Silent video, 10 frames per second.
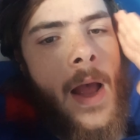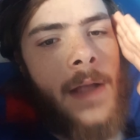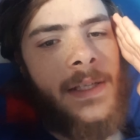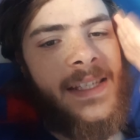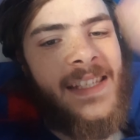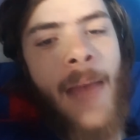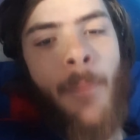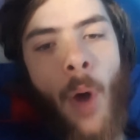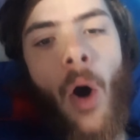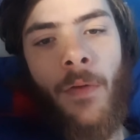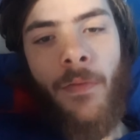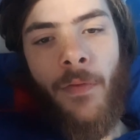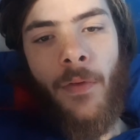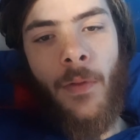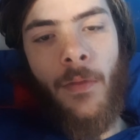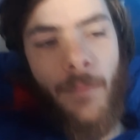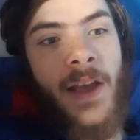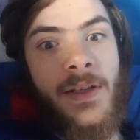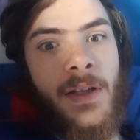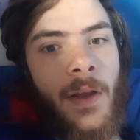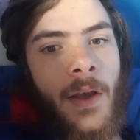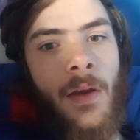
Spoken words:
step off, basically.